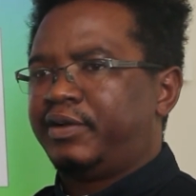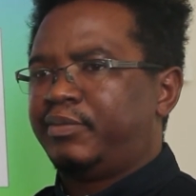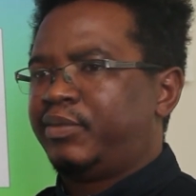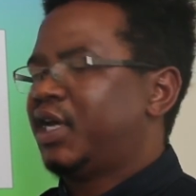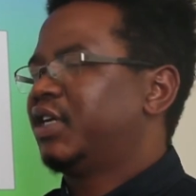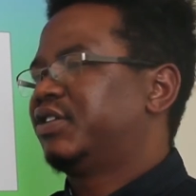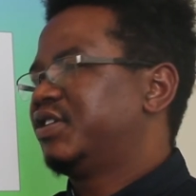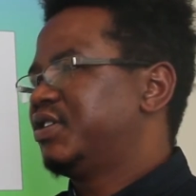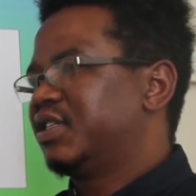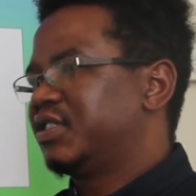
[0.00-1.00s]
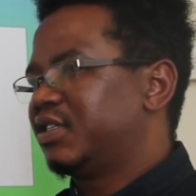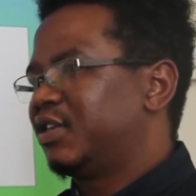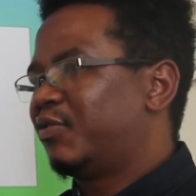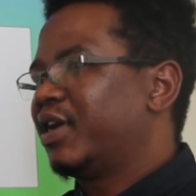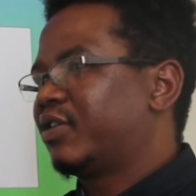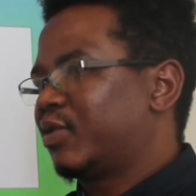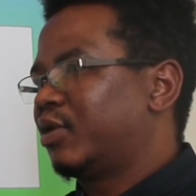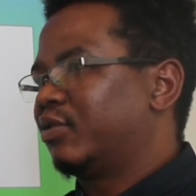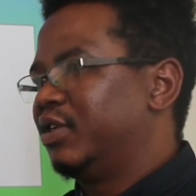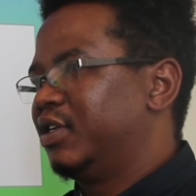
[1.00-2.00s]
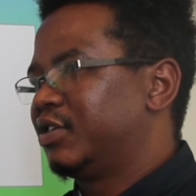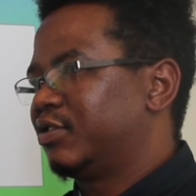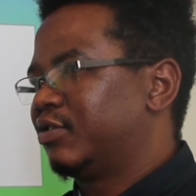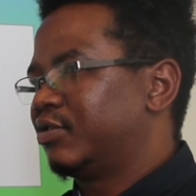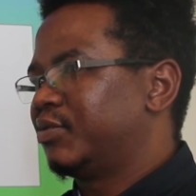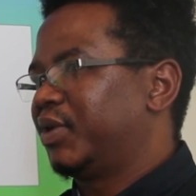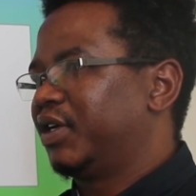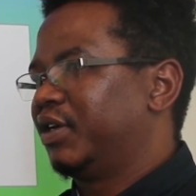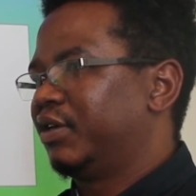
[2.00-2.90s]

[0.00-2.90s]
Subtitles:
black Christians in a white world, so to speak.